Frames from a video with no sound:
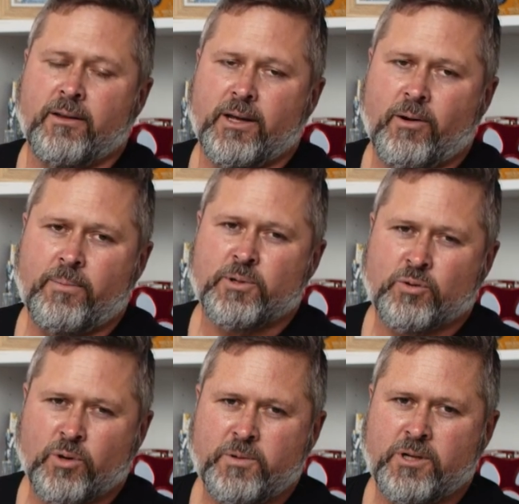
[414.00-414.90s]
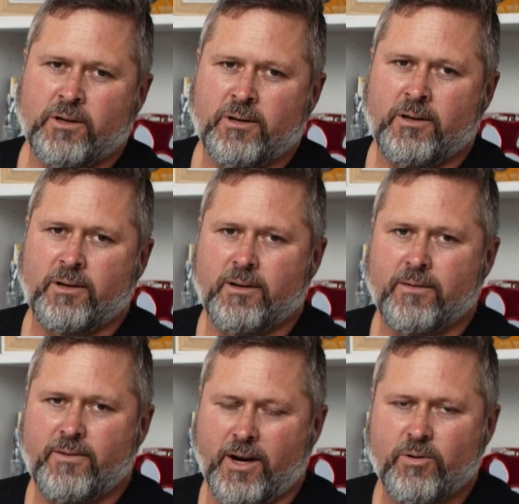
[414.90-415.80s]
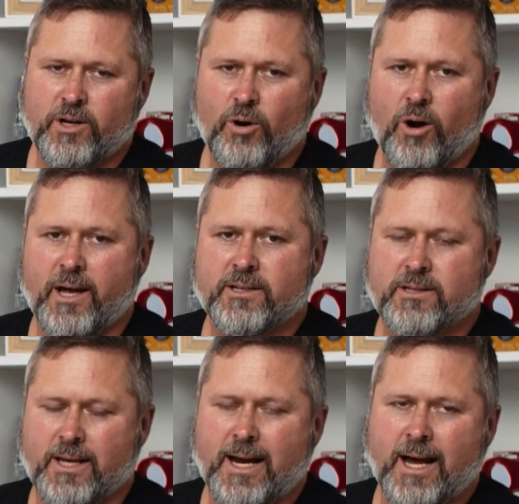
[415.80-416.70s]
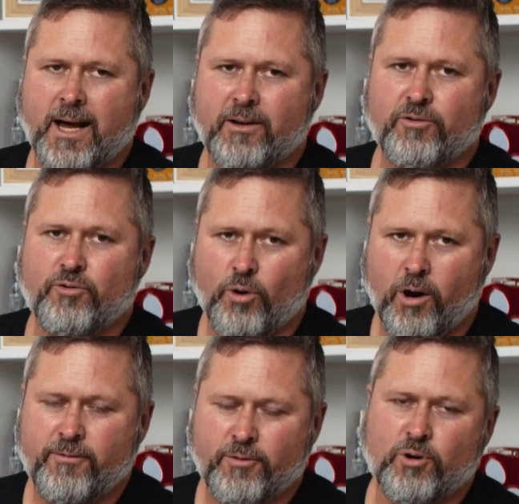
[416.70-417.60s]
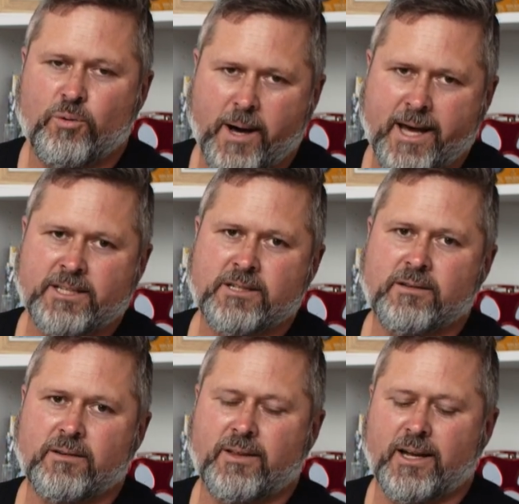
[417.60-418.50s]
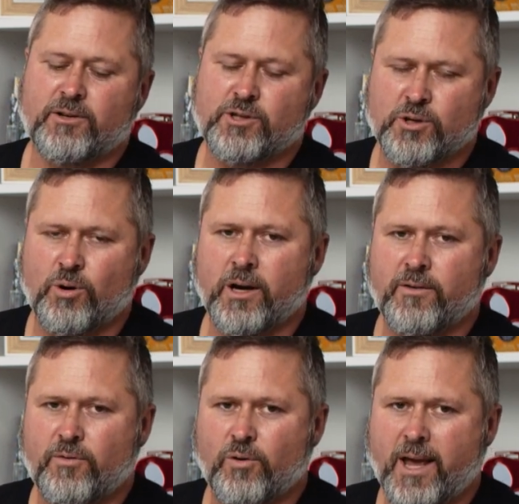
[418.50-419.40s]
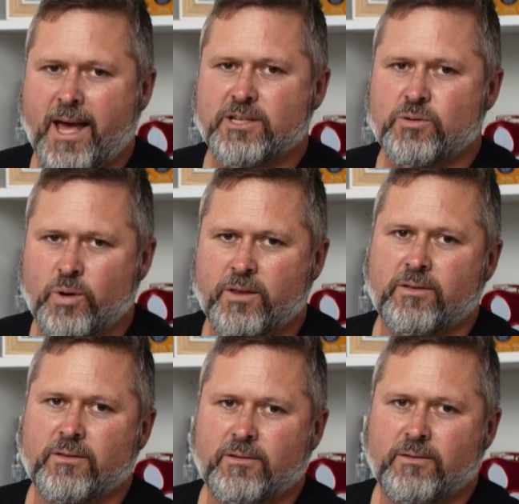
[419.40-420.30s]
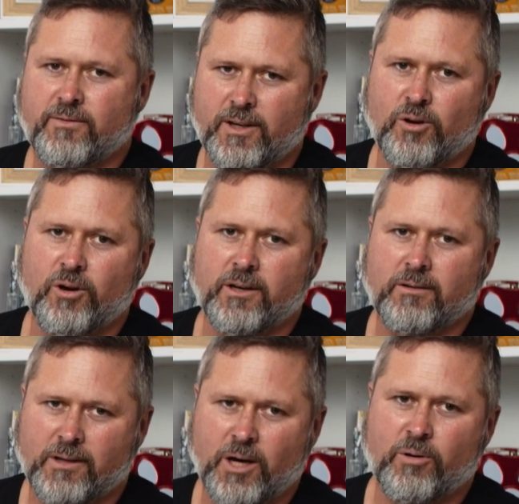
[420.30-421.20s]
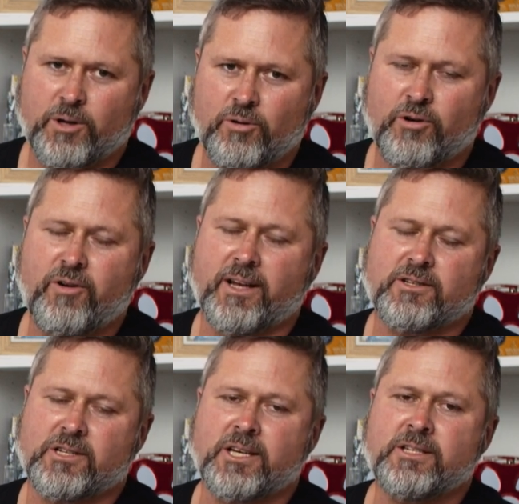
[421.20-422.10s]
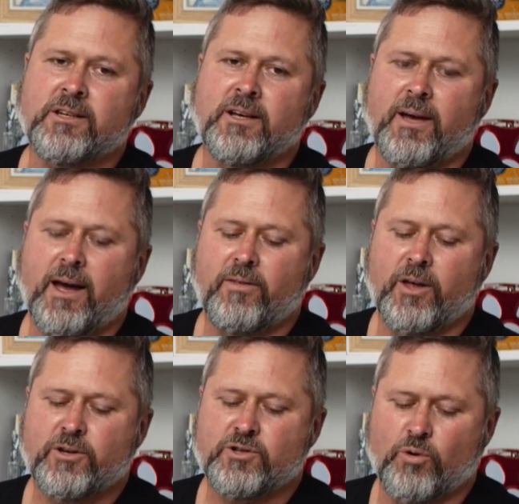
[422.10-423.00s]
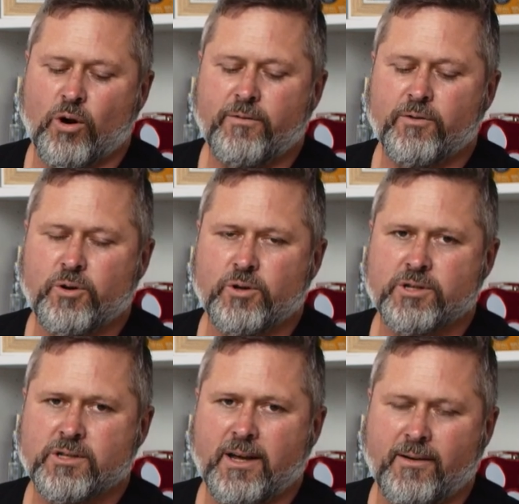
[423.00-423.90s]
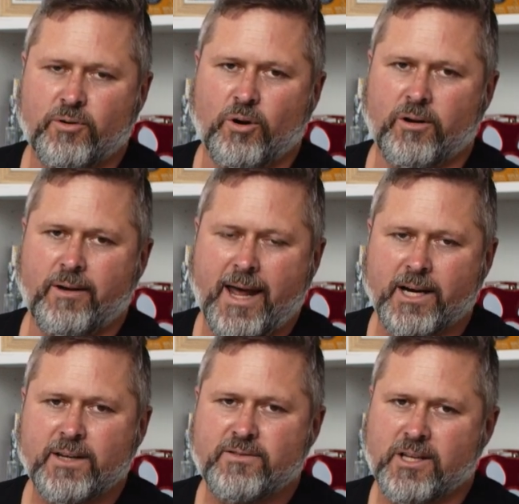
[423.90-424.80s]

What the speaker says: There are prescription veterinary diets that are dry food based that are designed for cats with feline lower urinary tract disease, and those dry foods have got additives